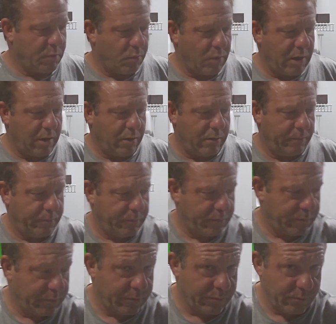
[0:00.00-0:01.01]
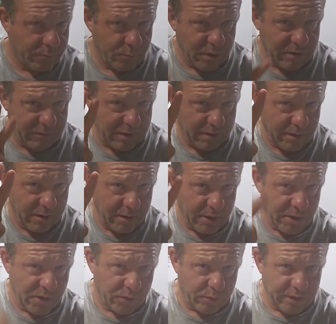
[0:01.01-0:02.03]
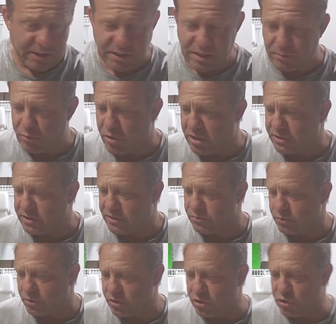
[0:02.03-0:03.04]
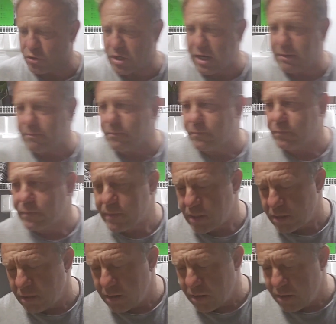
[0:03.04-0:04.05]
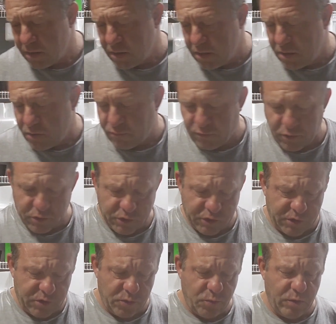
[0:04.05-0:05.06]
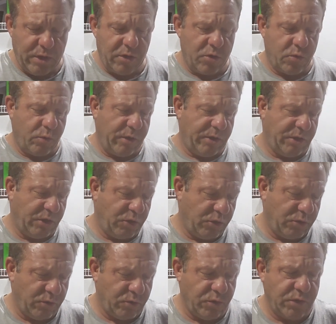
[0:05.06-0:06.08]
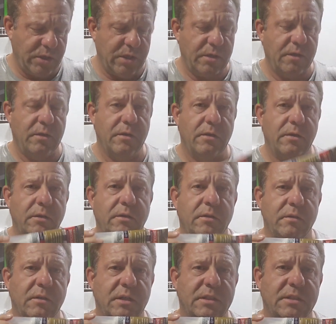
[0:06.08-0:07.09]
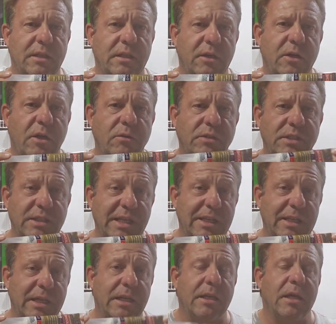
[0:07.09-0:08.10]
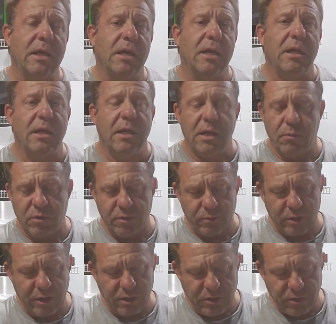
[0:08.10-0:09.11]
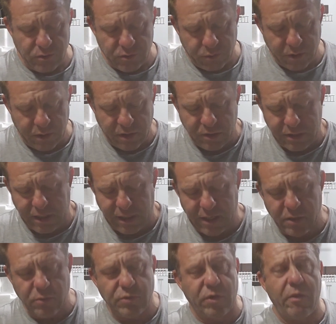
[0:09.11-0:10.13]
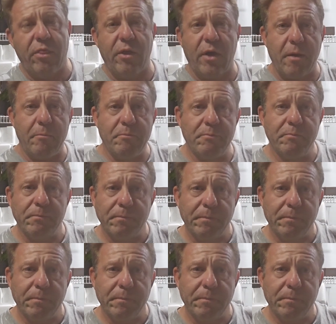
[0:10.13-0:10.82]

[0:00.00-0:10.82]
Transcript: Well, we have a 3-step process we're going to try. First, we are going to use a silicone sealant. And what we're going to do is we're going to kind of use our thumb,